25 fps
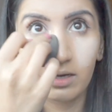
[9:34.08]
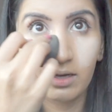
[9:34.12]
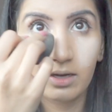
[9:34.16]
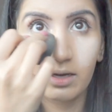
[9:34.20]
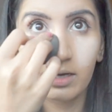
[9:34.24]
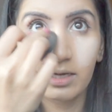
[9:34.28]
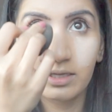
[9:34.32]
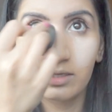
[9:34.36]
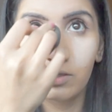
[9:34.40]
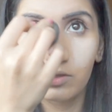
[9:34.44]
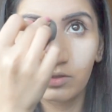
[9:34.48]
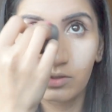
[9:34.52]

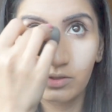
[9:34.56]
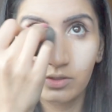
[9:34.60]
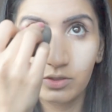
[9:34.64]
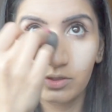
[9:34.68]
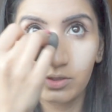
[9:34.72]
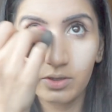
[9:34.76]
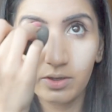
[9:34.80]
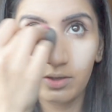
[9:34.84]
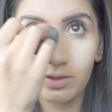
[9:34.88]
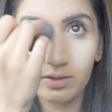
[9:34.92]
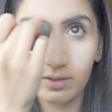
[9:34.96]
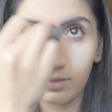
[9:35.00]
I
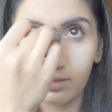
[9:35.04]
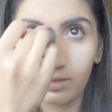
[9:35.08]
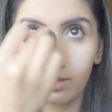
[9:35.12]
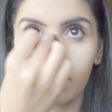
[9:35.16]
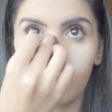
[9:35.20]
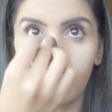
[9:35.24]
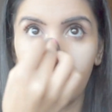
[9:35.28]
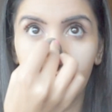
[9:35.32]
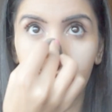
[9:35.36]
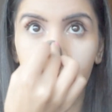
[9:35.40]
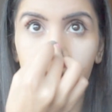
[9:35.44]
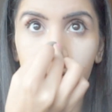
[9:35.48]
don't
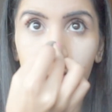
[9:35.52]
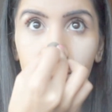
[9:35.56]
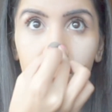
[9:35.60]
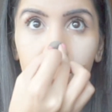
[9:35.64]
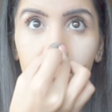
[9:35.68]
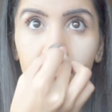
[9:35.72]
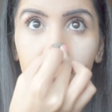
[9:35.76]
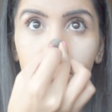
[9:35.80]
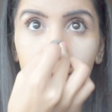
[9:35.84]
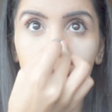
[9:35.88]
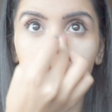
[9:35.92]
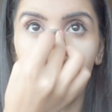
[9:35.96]
think
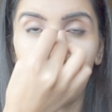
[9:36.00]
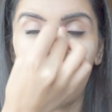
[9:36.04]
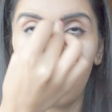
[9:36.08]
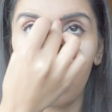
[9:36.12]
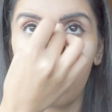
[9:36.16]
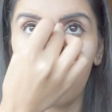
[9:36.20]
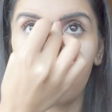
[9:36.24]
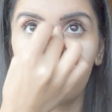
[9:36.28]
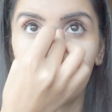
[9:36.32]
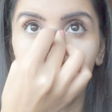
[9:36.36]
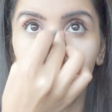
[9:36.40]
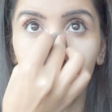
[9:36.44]
the
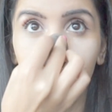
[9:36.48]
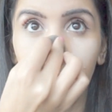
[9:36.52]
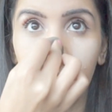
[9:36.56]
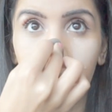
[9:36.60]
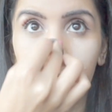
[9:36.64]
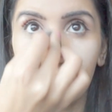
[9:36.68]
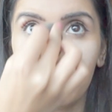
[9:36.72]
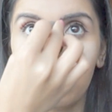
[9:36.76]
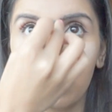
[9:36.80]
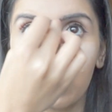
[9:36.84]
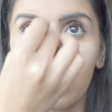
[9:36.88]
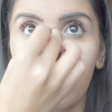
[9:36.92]

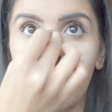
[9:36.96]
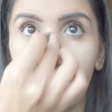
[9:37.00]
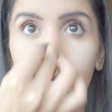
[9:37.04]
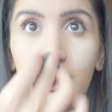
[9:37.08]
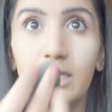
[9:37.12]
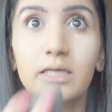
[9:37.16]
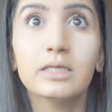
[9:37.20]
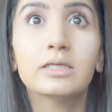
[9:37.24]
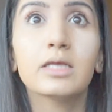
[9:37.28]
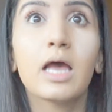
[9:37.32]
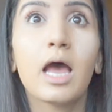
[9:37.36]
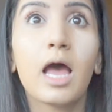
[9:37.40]
coverage
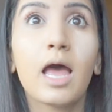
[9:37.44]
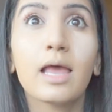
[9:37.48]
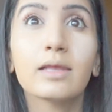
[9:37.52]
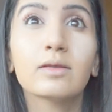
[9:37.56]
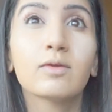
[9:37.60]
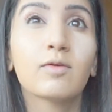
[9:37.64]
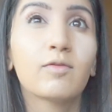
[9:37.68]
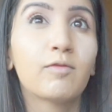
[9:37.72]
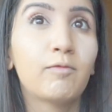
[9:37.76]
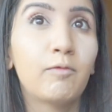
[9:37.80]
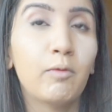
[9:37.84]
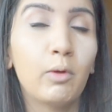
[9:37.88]
is
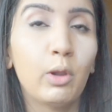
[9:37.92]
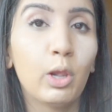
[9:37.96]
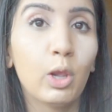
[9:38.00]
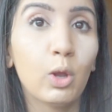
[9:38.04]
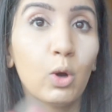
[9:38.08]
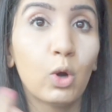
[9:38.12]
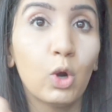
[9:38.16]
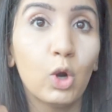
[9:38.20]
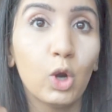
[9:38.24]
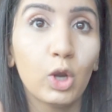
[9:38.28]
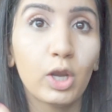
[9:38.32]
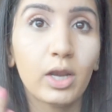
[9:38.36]
as
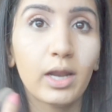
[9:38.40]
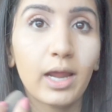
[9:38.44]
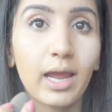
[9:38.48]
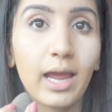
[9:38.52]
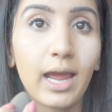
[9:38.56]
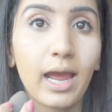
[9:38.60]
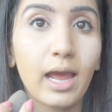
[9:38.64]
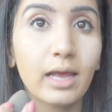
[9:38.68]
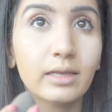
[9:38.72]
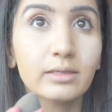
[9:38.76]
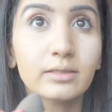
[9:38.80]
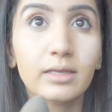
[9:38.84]
full on
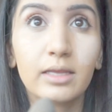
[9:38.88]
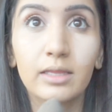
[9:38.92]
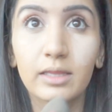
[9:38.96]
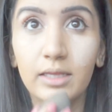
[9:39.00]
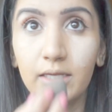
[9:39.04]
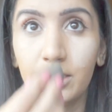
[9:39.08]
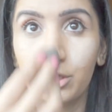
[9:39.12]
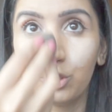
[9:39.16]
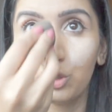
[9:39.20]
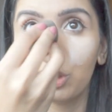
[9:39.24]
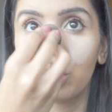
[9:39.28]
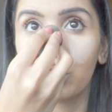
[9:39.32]
as
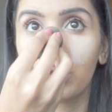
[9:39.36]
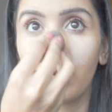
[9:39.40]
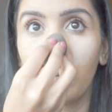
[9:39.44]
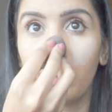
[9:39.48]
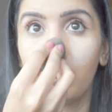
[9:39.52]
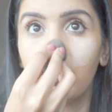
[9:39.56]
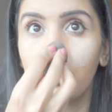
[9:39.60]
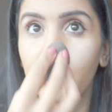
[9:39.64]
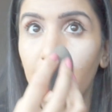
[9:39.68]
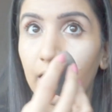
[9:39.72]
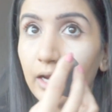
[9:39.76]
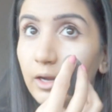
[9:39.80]
the
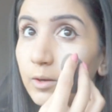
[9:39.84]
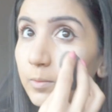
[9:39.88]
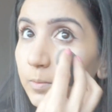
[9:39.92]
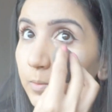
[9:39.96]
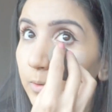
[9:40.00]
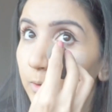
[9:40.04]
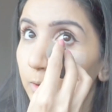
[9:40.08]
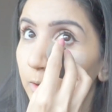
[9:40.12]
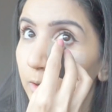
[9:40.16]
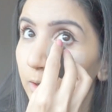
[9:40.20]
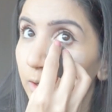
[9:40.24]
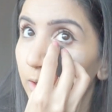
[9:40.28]
Shape Tape.
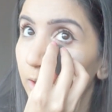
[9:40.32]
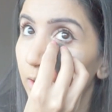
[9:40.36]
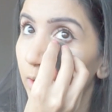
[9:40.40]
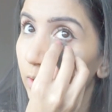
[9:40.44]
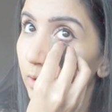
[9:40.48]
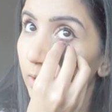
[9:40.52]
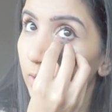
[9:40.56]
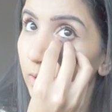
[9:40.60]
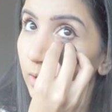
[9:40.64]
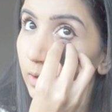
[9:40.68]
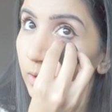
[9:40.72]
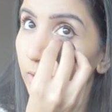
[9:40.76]

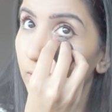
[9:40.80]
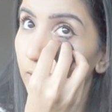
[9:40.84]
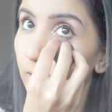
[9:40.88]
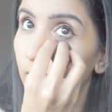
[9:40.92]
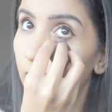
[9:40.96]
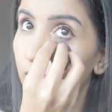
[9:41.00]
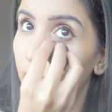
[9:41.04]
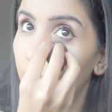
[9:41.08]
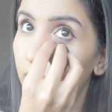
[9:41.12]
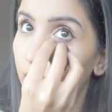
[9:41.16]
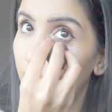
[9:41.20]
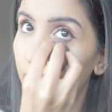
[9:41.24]

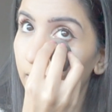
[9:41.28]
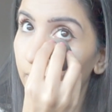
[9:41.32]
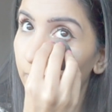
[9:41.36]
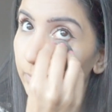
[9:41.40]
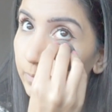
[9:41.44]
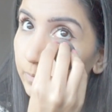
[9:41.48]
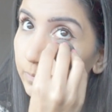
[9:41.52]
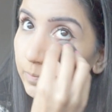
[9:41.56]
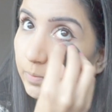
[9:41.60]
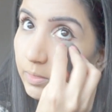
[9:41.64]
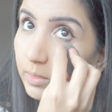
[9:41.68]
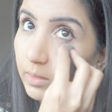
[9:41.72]

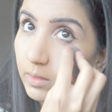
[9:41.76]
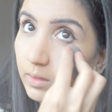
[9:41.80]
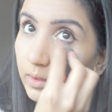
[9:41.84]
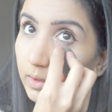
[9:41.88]
But